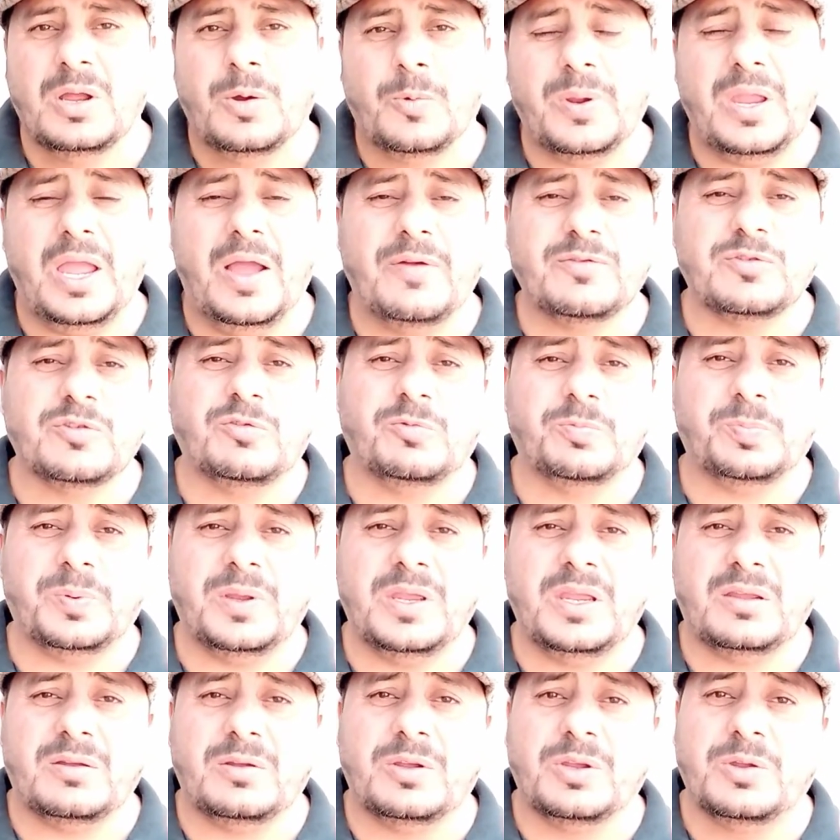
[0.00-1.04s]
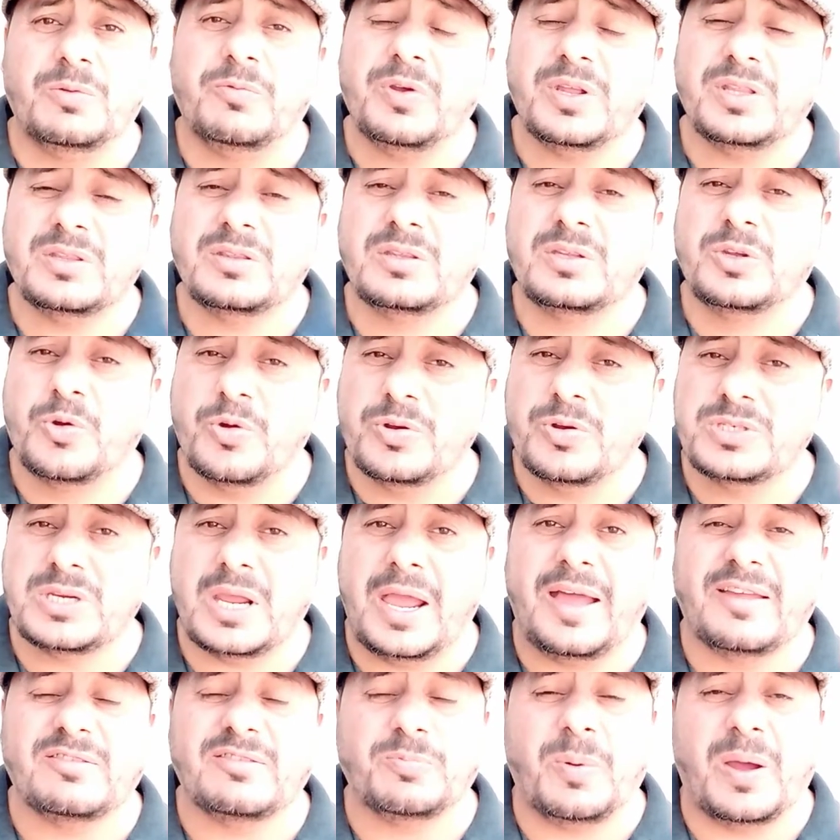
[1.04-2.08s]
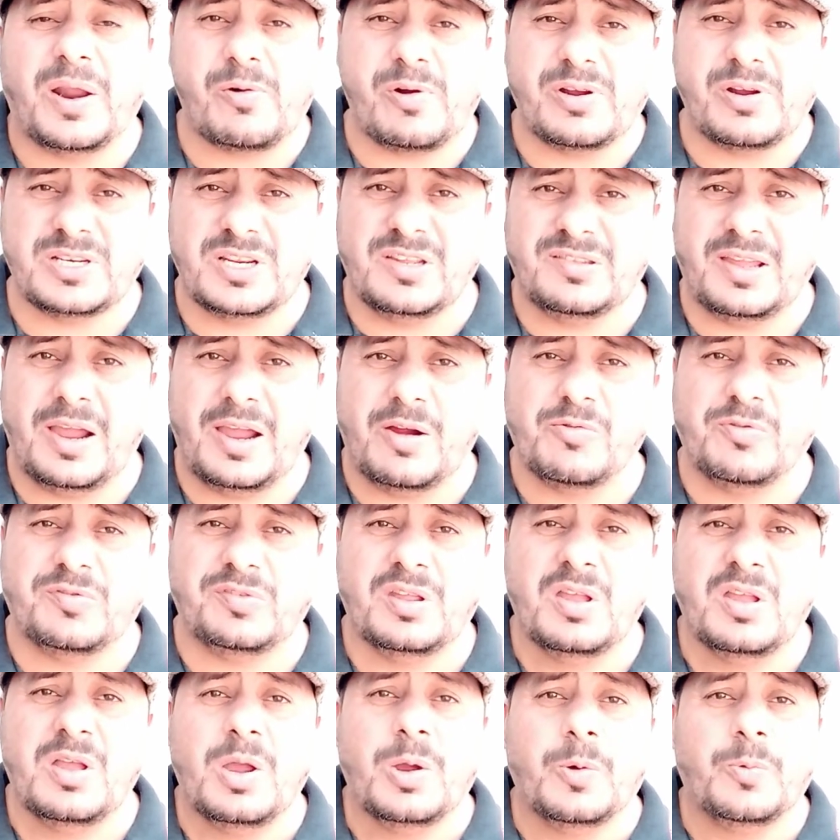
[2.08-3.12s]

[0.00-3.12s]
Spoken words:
We have to speak with good aspirating sounds.